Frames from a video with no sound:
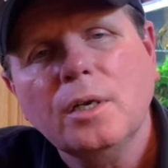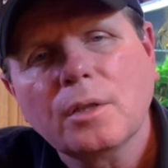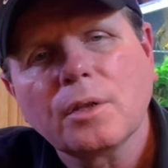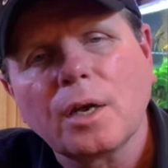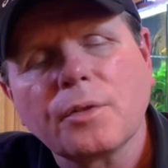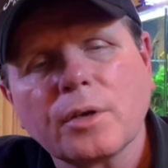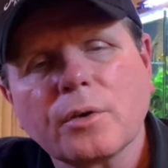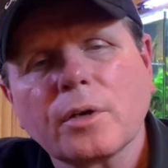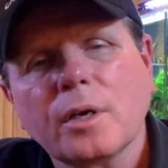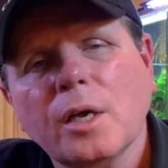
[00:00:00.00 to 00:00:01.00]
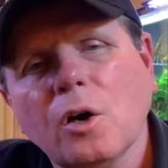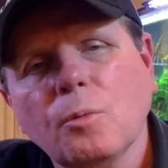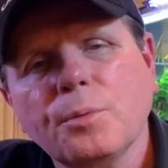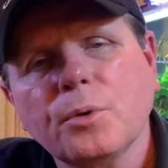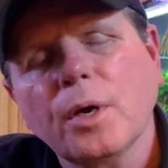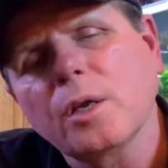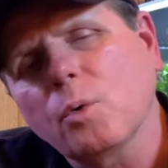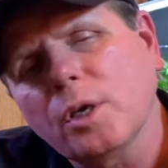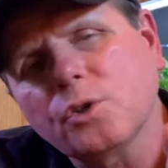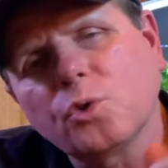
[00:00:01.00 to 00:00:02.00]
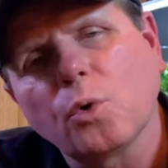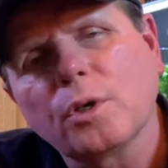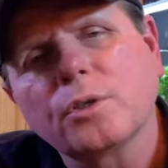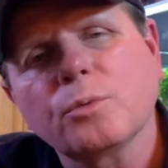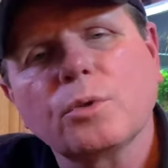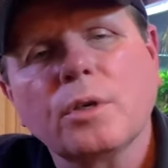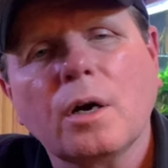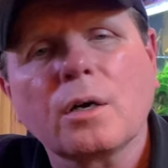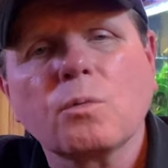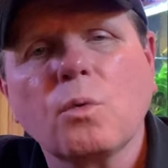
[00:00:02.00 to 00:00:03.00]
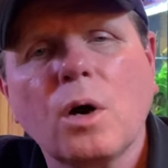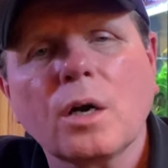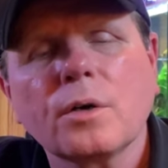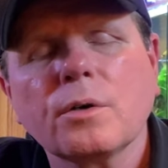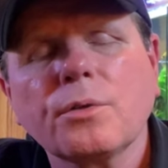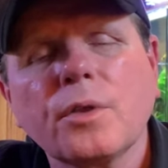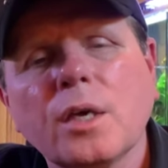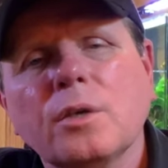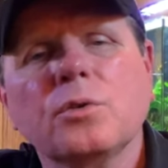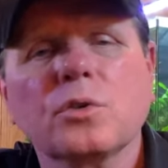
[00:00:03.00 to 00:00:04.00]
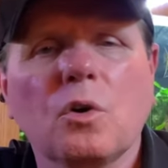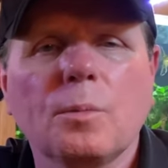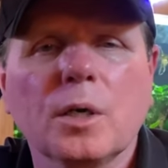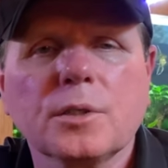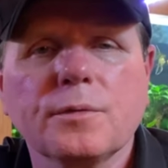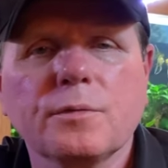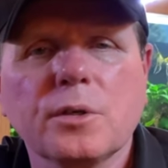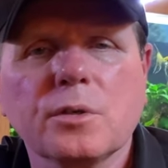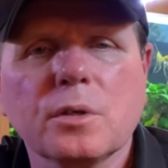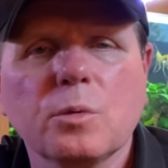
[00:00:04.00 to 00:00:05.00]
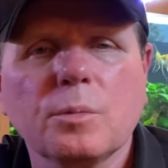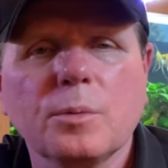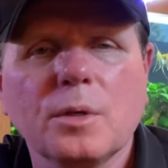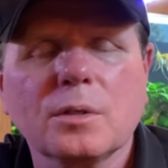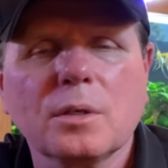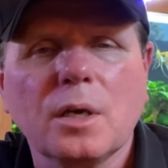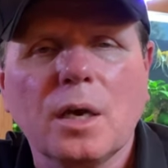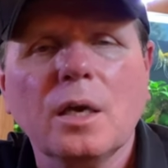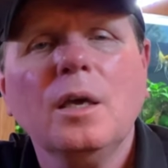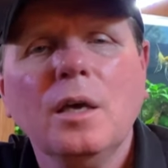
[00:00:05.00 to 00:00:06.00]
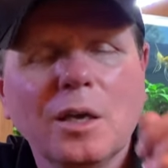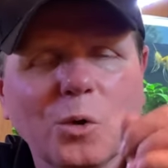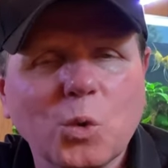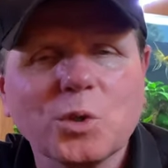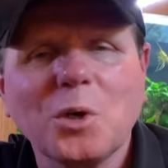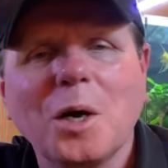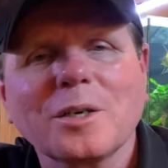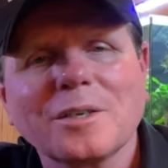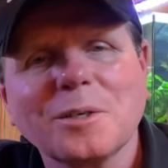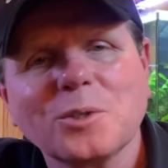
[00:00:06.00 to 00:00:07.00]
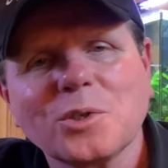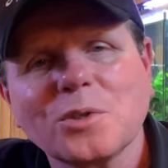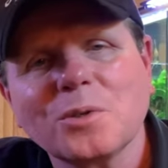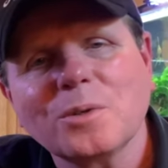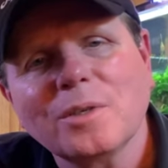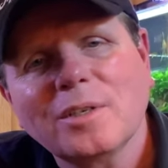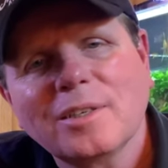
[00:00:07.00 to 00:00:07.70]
that I think are going to help you. Anyways, George with the Art of Water, thank you so much for visiting with me today, and we'll talk again soon.